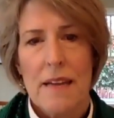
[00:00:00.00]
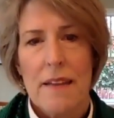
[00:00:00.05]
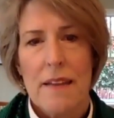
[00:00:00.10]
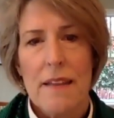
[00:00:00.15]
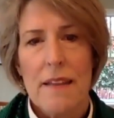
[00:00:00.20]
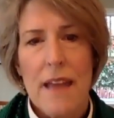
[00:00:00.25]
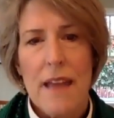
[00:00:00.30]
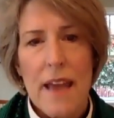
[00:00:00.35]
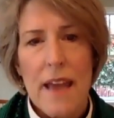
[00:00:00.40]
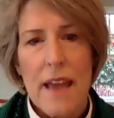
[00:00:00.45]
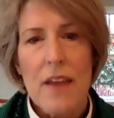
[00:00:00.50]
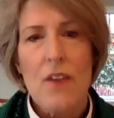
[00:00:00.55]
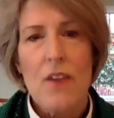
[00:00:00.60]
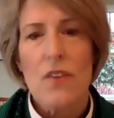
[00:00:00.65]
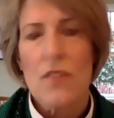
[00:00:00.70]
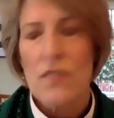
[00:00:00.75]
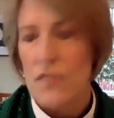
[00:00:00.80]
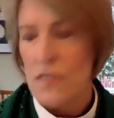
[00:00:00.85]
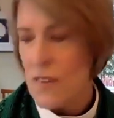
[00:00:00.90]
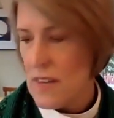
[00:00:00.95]
they
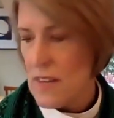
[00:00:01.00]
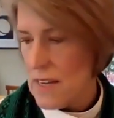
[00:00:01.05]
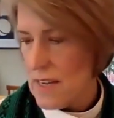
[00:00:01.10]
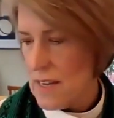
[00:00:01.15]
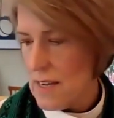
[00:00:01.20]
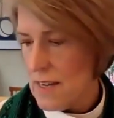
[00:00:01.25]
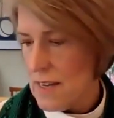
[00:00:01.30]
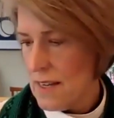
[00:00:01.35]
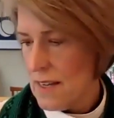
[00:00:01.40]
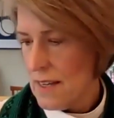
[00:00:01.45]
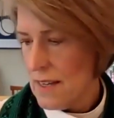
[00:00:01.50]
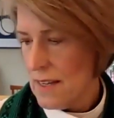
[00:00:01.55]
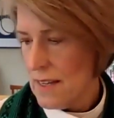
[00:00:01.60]
could see